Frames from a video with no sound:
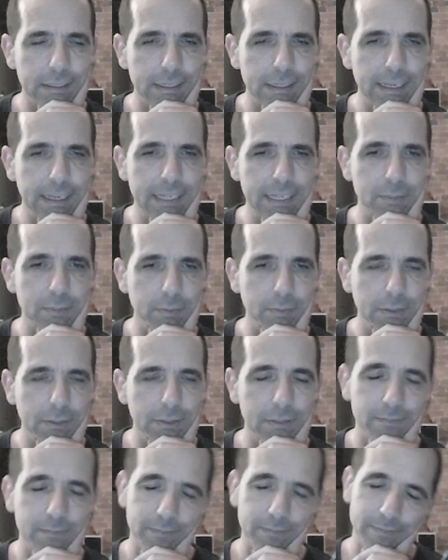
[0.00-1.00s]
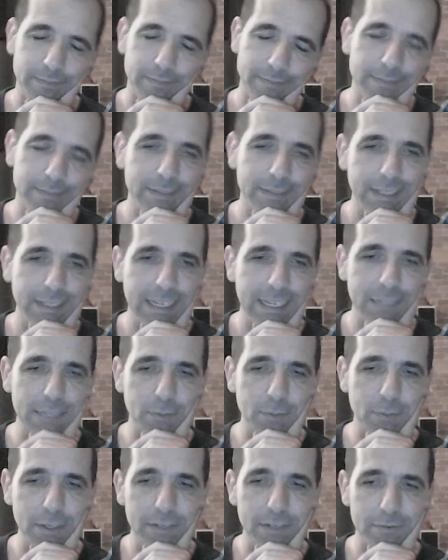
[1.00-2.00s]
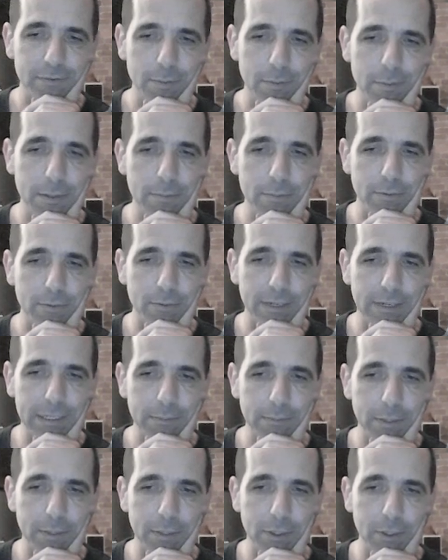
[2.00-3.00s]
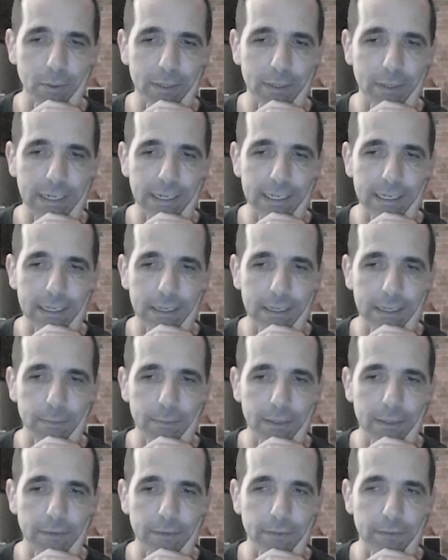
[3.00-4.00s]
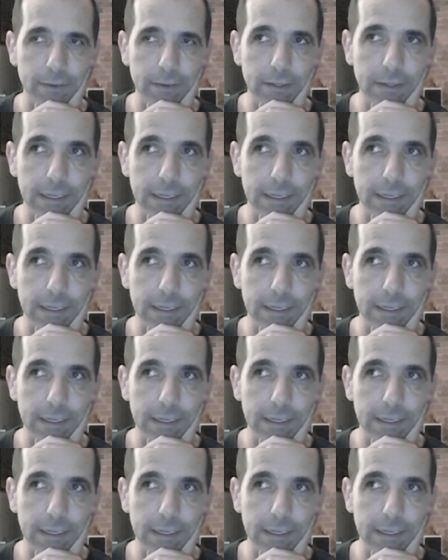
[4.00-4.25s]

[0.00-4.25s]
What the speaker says: It's worth remembering, by the way, if